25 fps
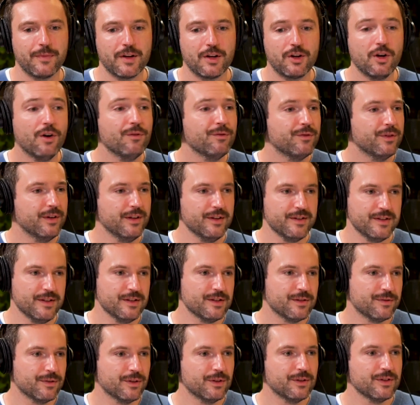confidence
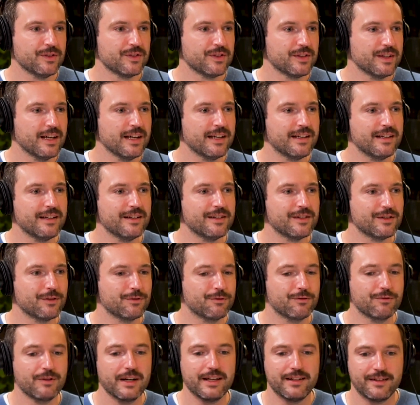intervals and
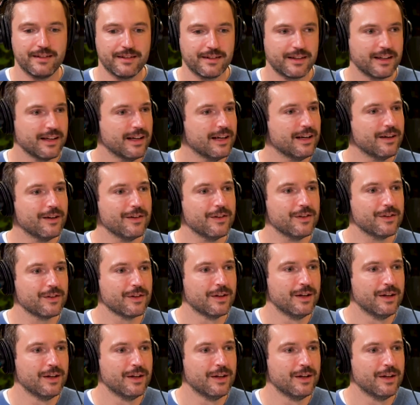risk and